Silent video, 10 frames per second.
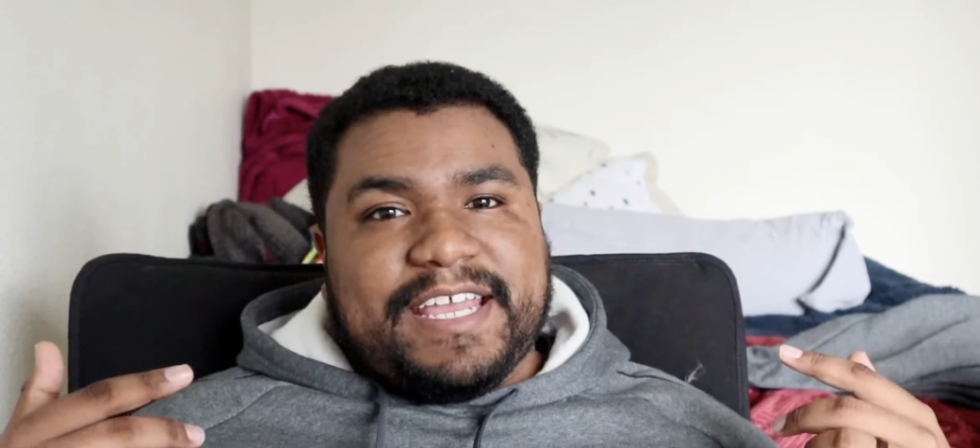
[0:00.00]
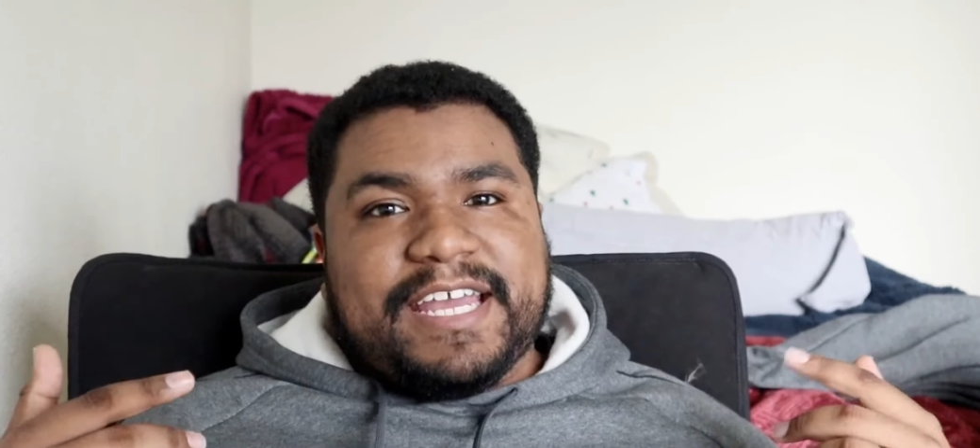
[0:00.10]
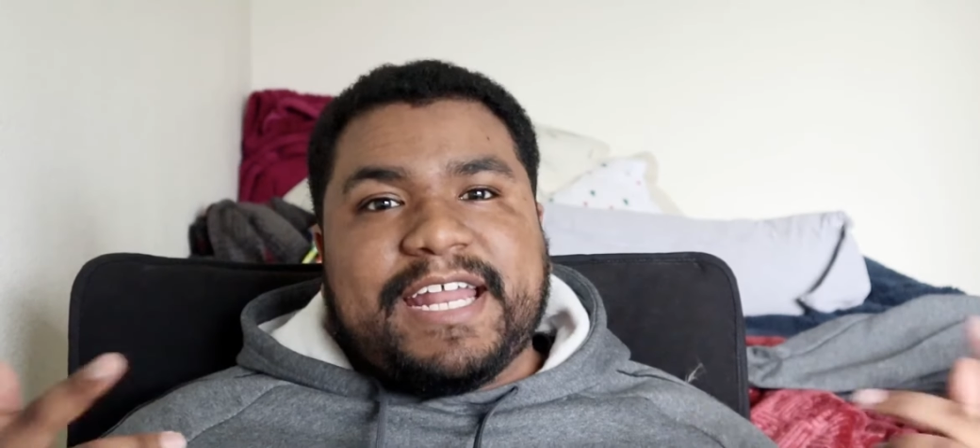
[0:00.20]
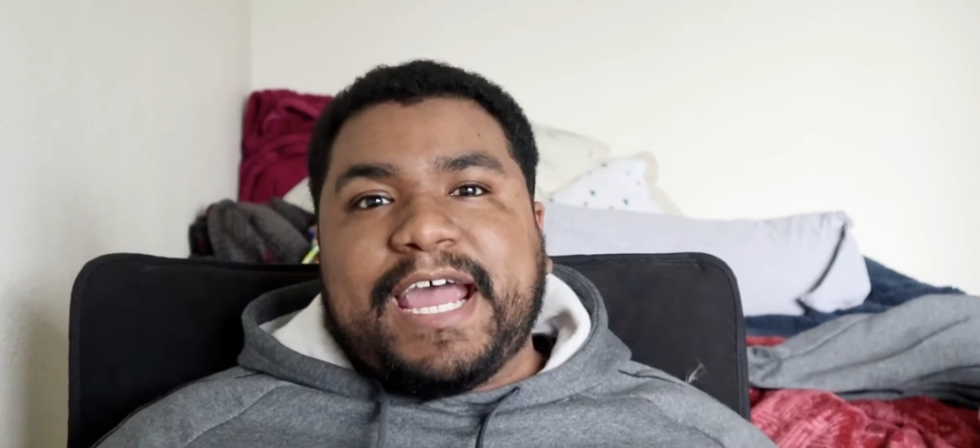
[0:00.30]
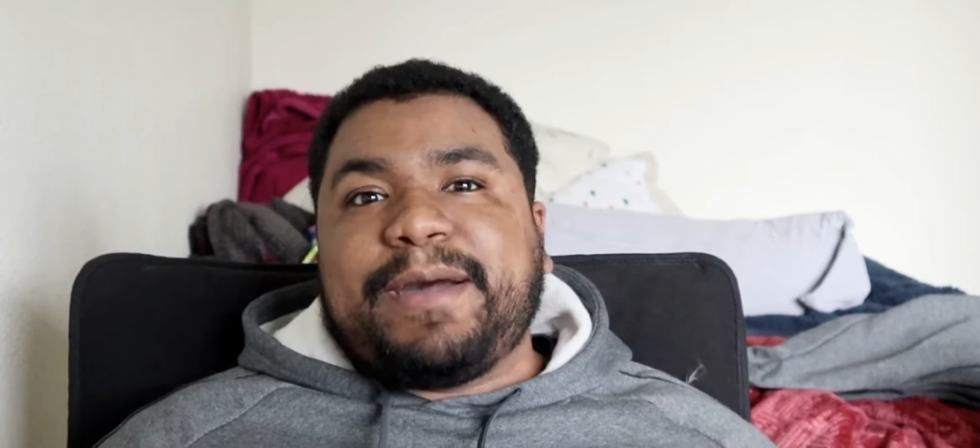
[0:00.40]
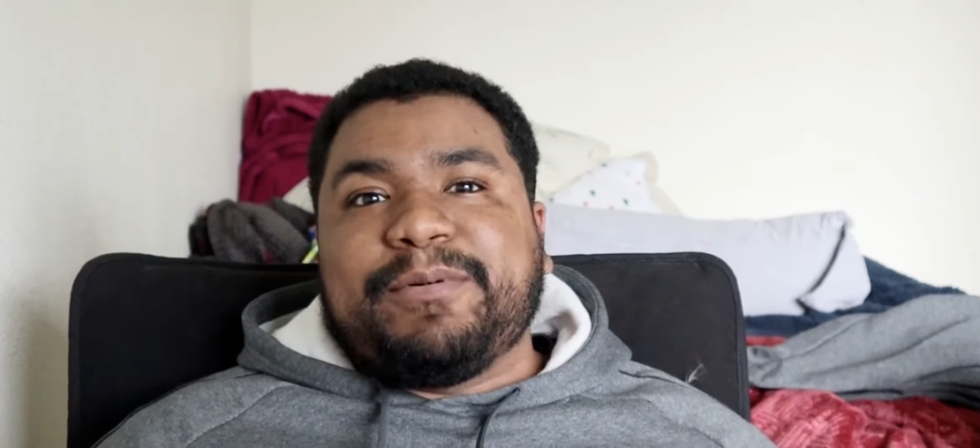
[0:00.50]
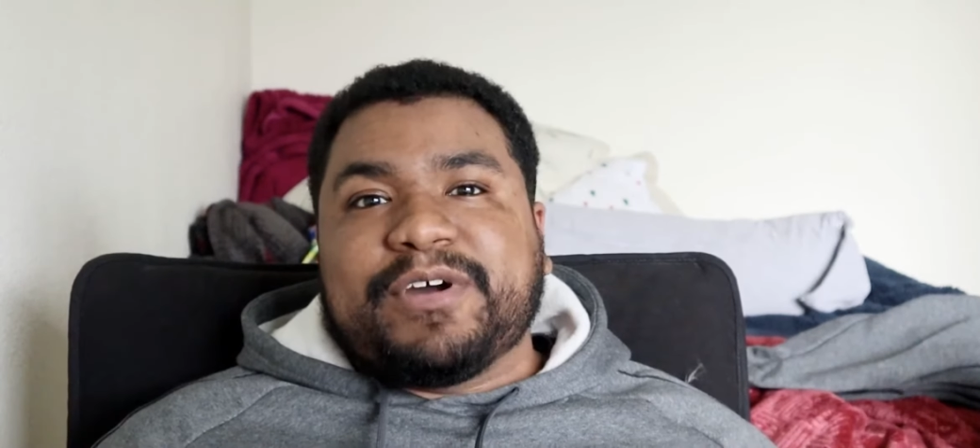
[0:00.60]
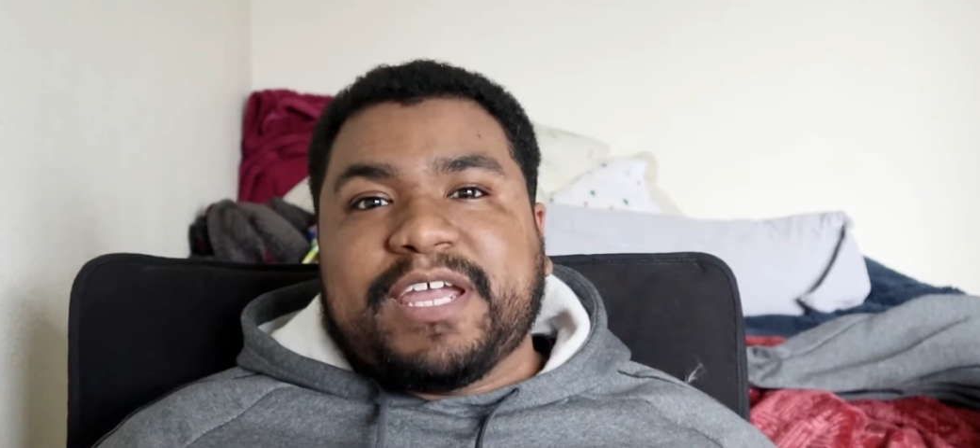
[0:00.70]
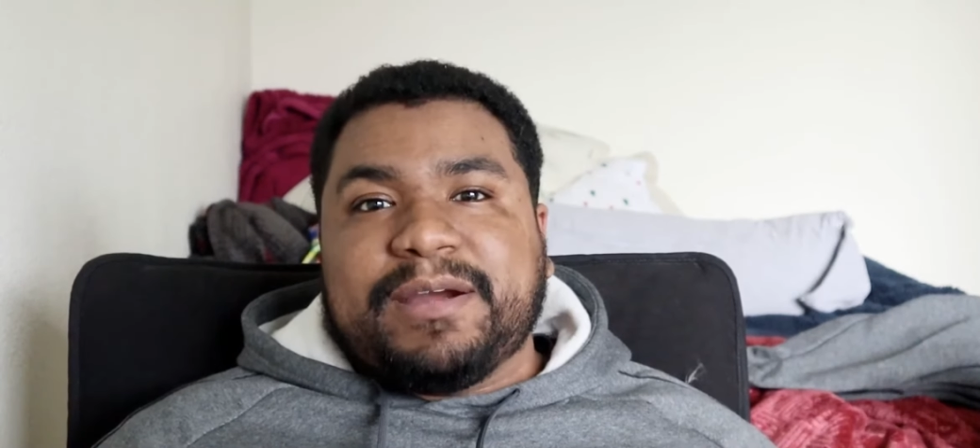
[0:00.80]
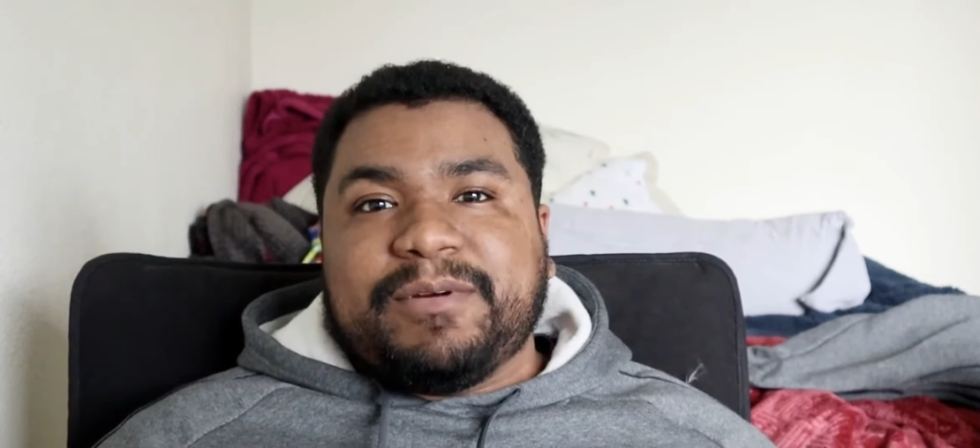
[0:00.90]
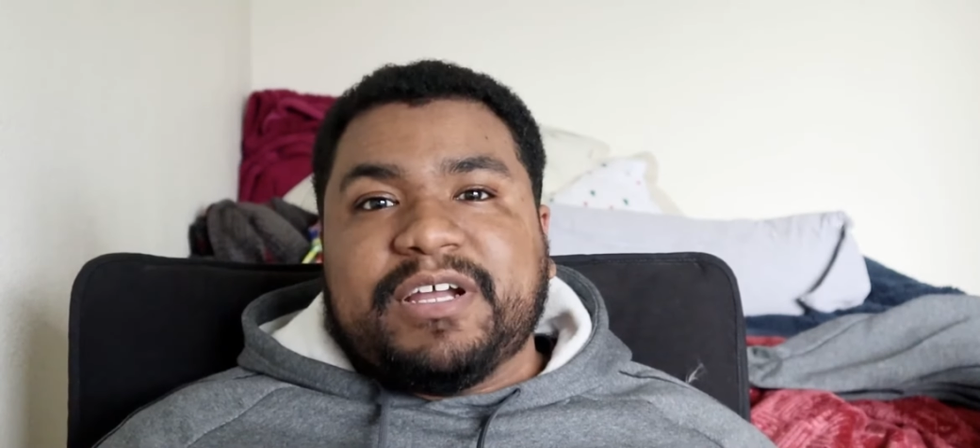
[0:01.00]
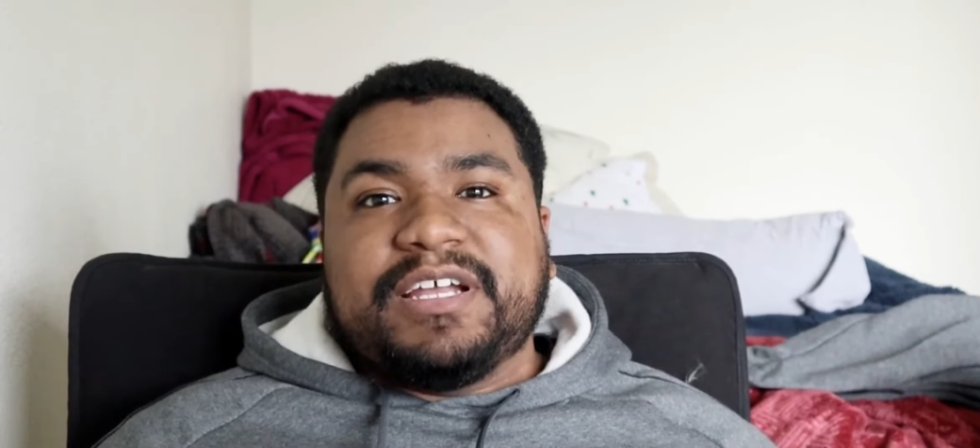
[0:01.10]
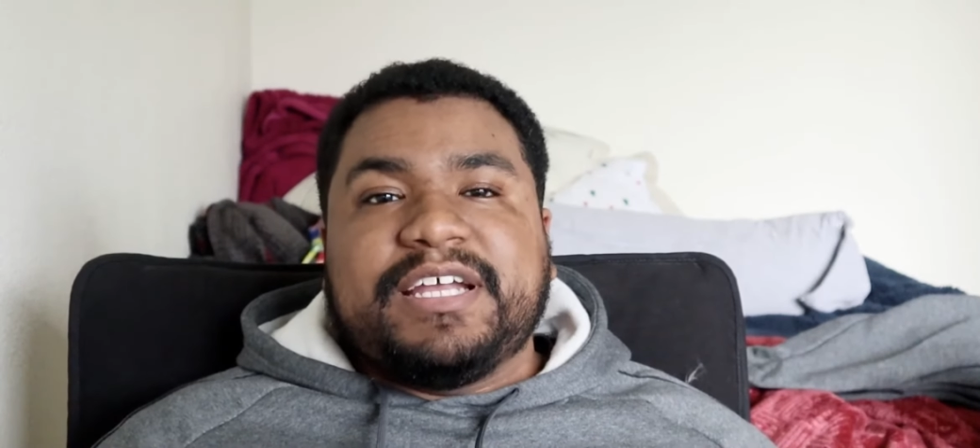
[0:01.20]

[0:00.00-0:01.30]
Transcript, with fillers: an Apple camera.